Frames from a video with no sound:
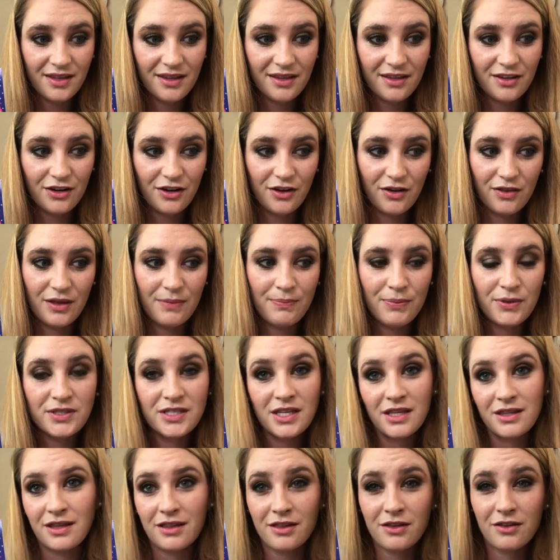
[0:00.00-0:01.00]
you know, they
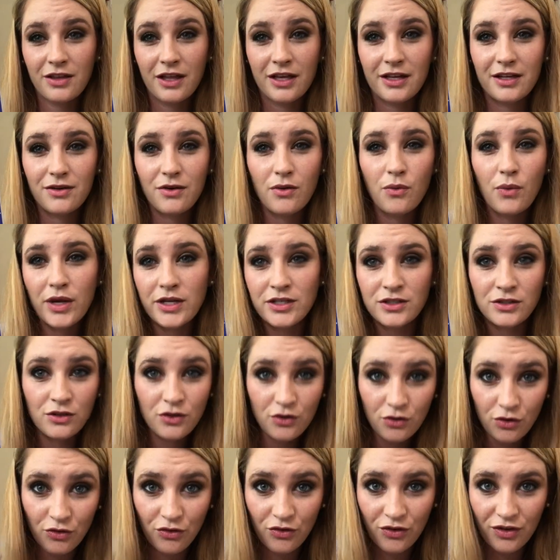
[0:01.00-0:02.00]
pretend that they're like way too
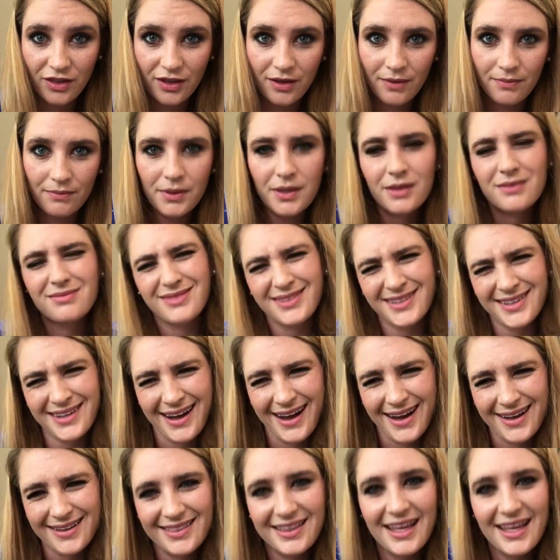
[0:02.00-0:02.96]
cool for them, but they're not.